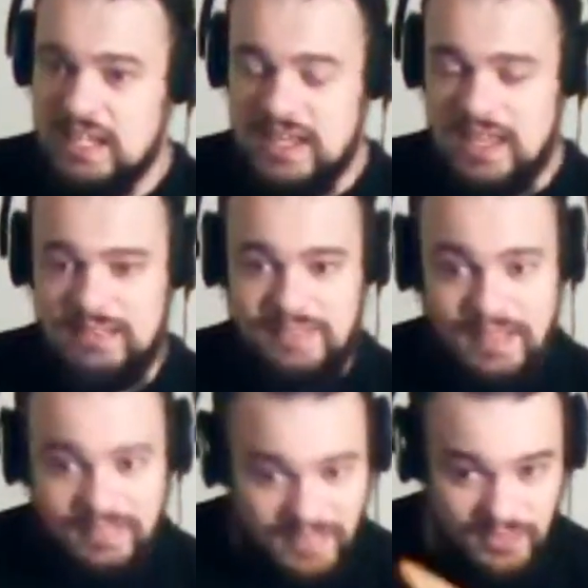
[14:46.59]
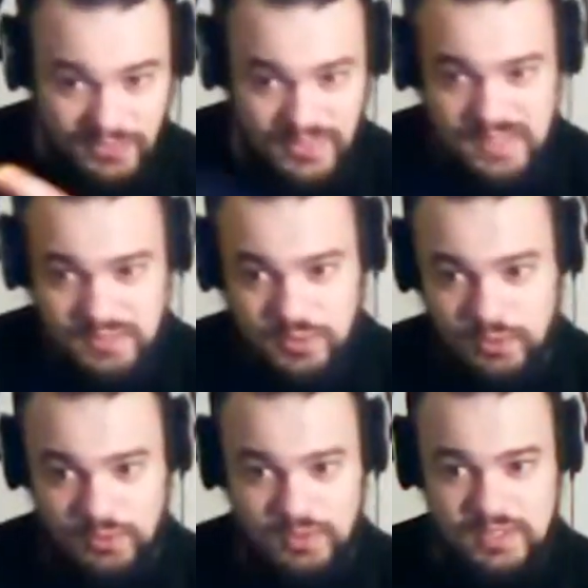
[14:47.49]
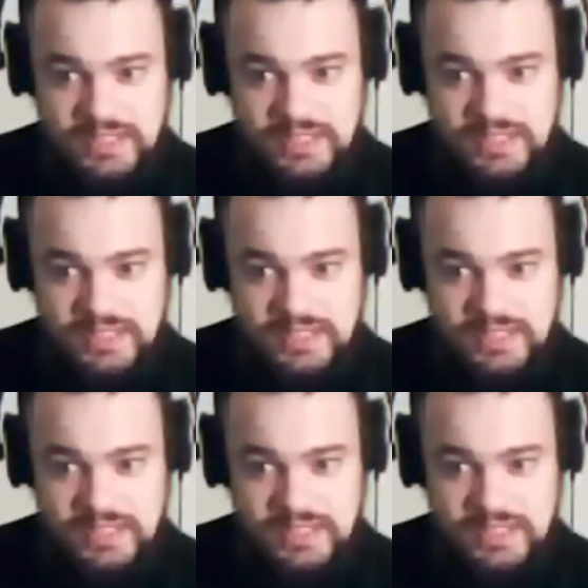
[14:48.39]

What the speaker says: And that cathedral is